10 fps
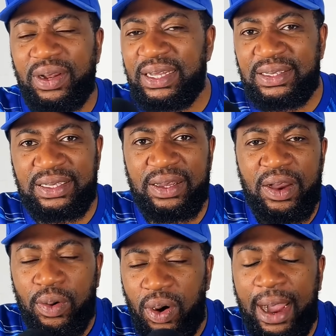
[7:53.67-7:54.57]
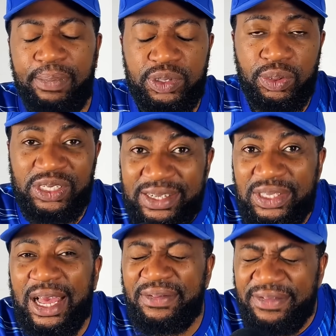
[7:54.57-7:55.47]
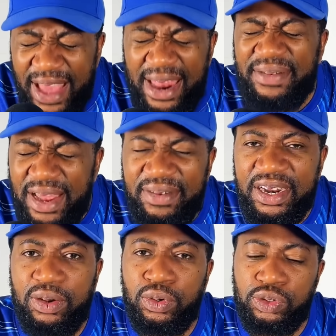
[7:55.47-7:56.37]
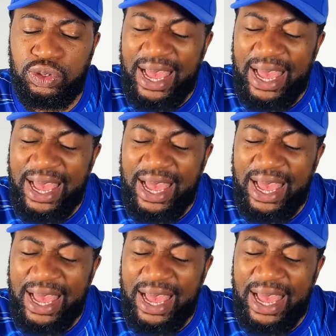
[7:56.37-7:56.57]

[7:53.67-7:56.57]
Let's see what happens. But Chelsea are very, very, very close.